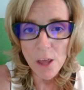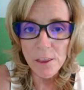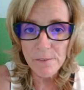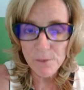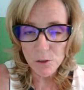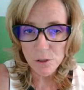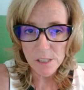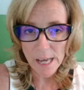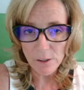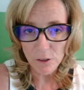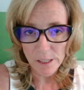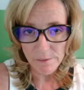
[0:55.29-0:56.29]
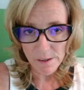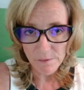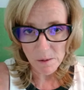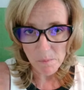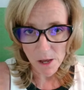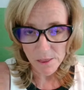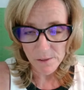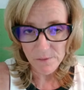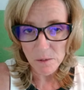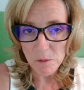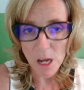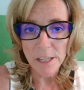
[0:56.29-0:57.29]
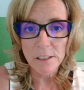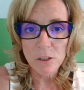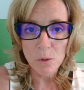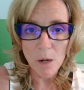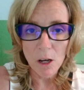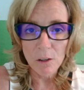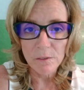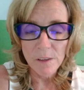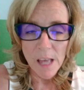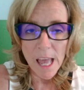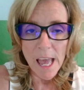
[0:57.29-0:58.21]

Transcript: the first Saturday of every month from 9 to 12